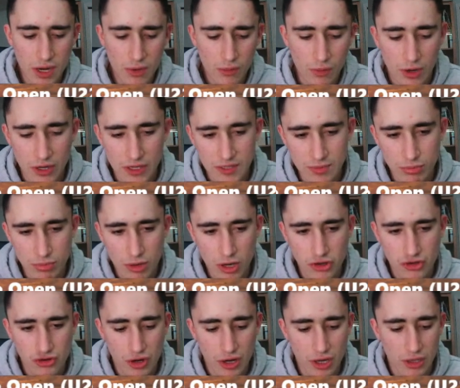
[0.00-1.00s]
where he's
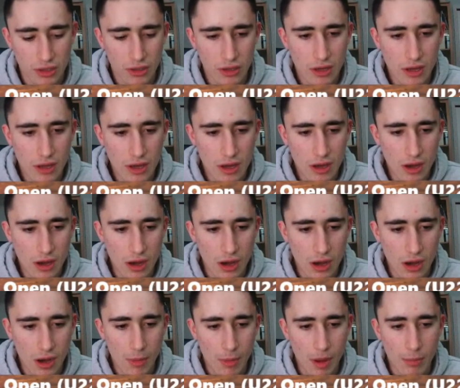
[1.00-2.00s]
pressuring
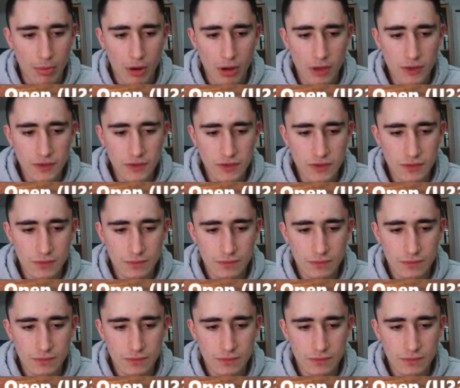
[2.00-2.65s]
my pawns.